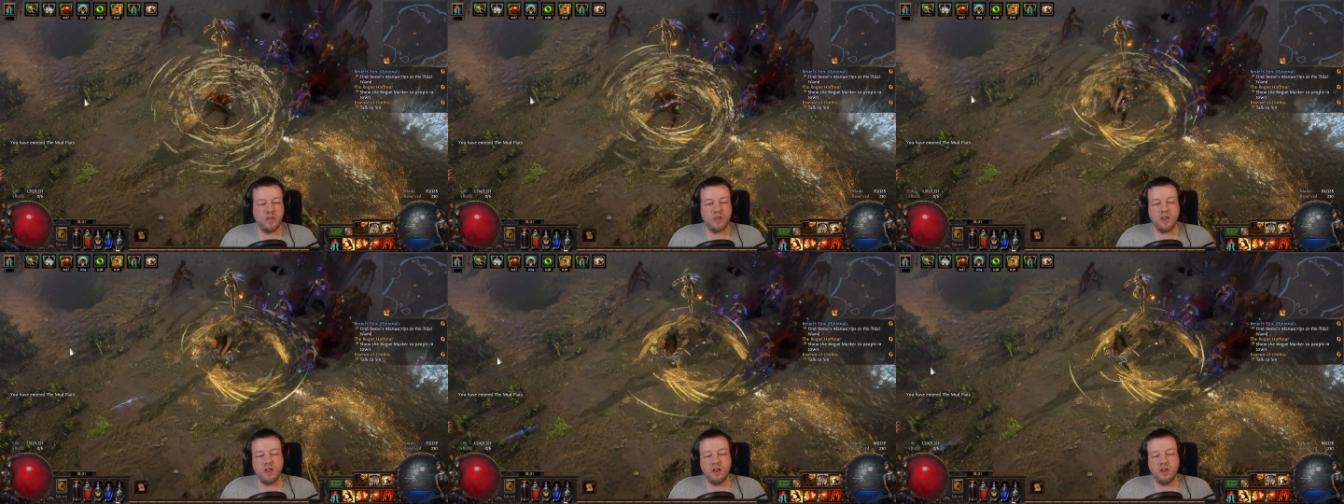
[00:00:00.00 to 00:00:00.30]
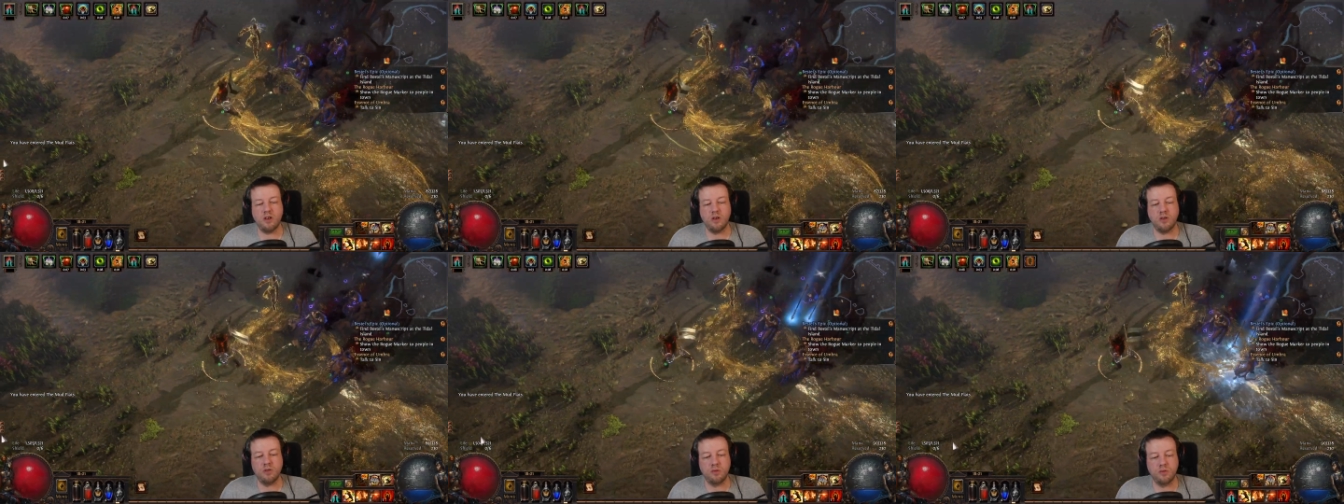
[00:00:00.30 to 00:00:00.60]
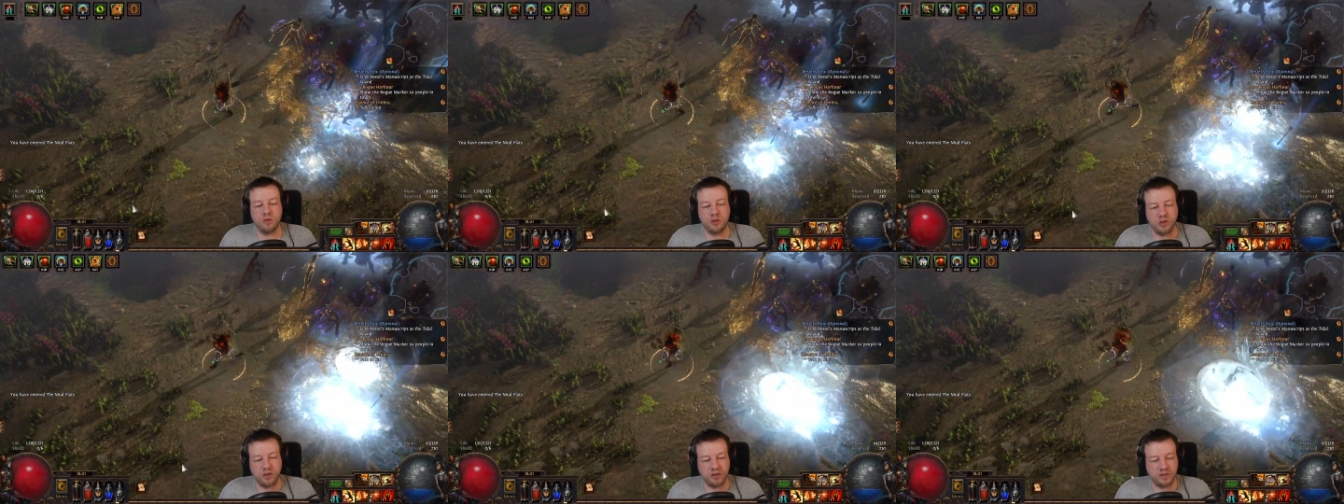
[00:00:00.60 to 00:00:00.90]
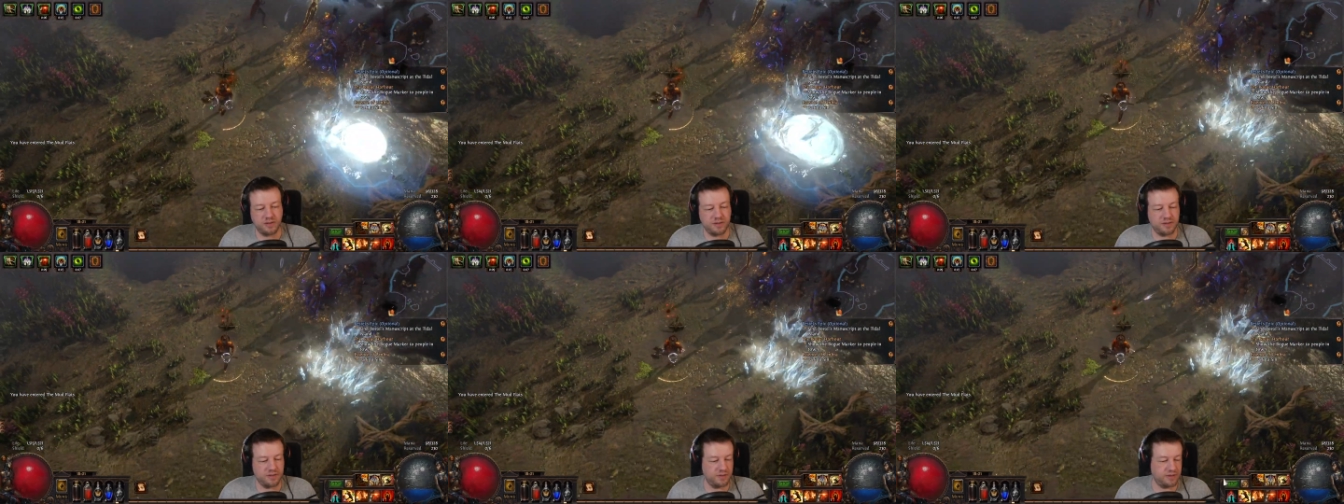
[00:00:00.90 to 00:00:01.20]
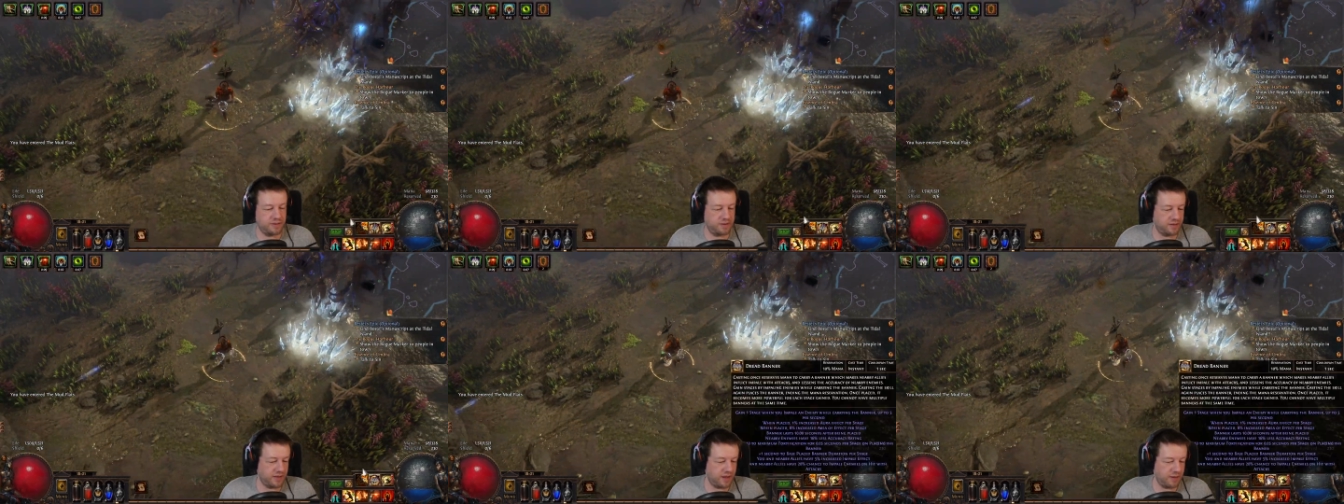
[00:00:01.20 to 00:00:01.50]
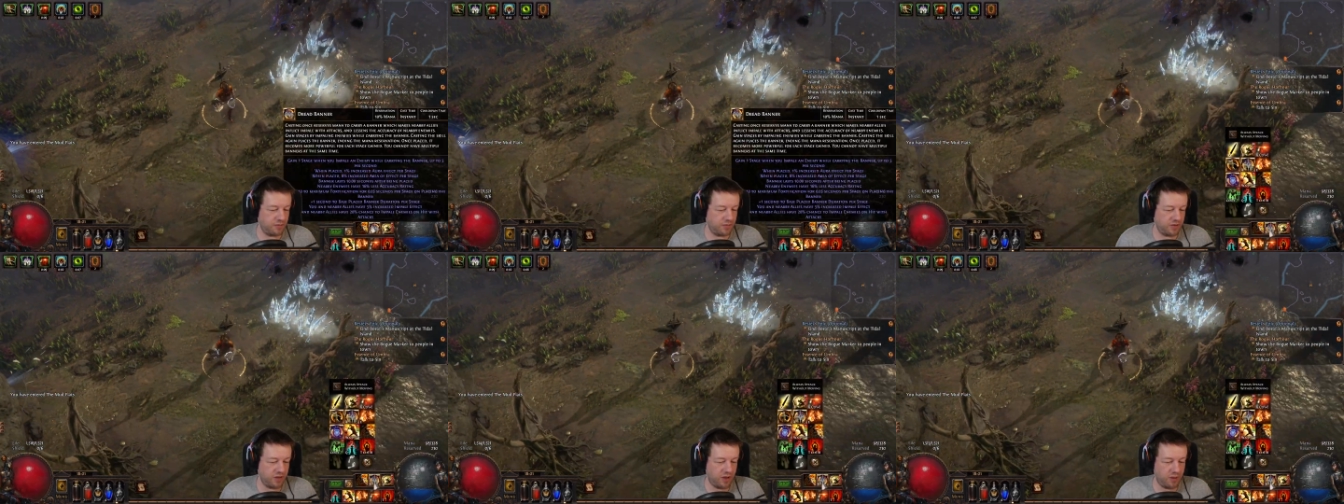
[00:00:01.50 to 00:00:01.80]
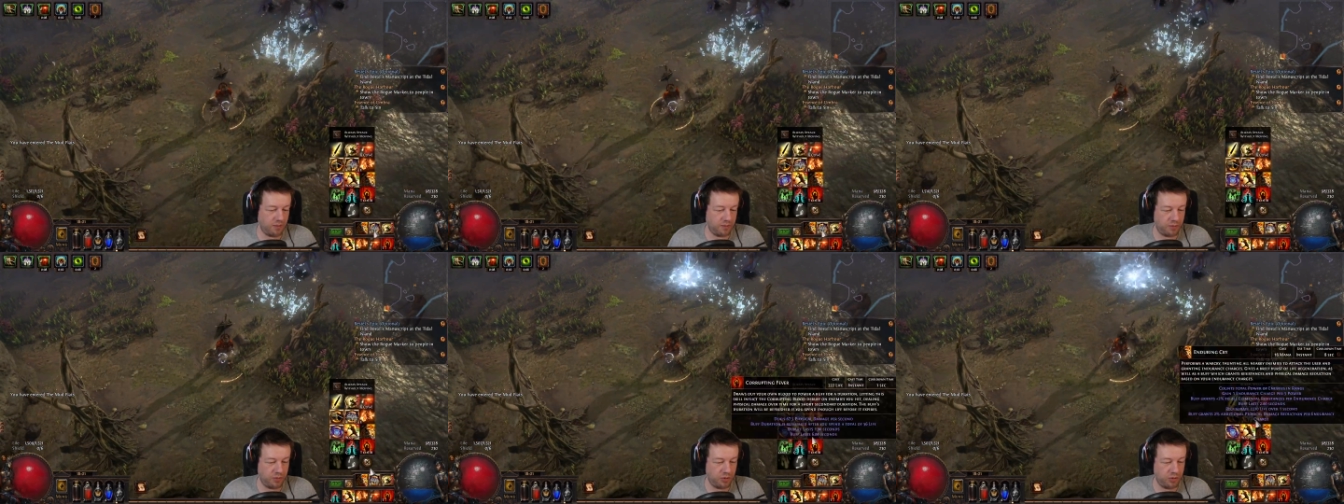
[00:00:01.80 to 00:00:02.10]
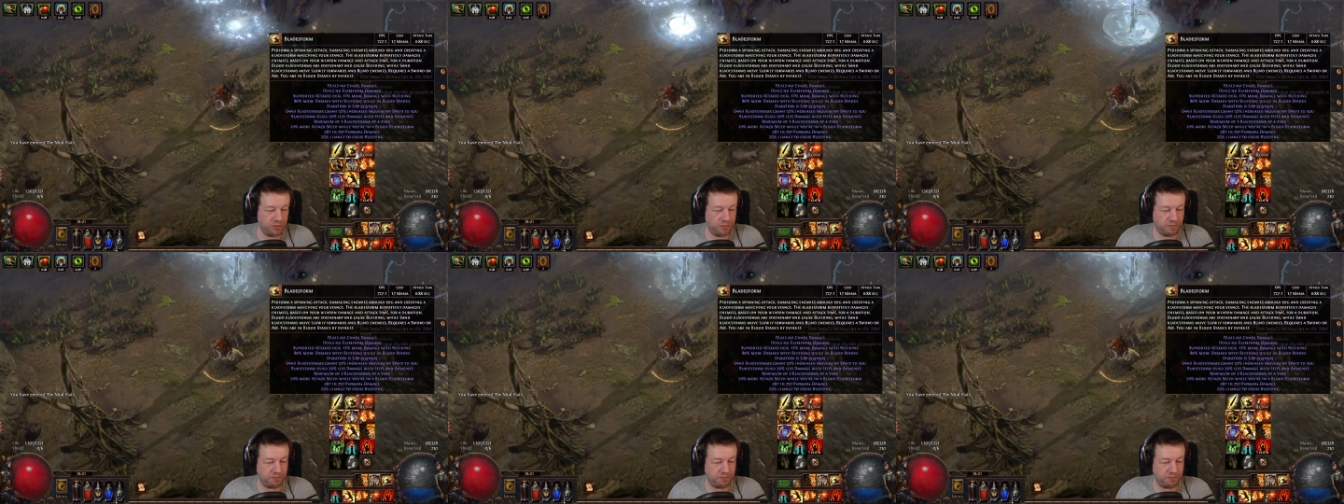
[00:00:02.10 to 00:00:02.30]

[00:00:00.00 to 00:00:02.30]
Oh, I can't put...